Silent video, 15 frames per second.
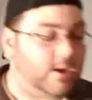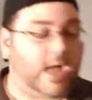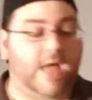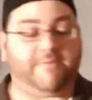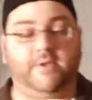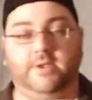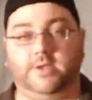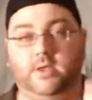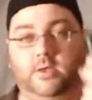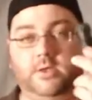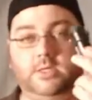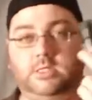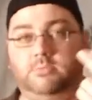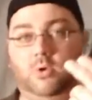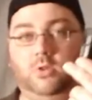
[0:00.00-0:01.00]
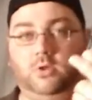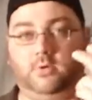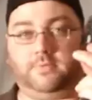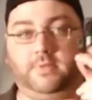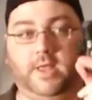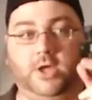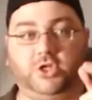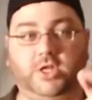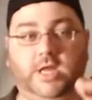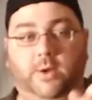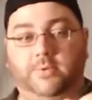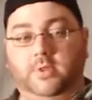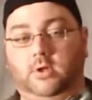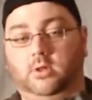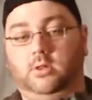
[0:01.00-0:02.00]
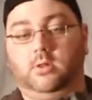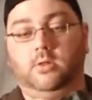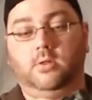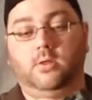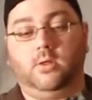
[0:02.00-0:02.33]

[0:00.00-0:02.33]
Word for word: I have a small little flashlight here with a little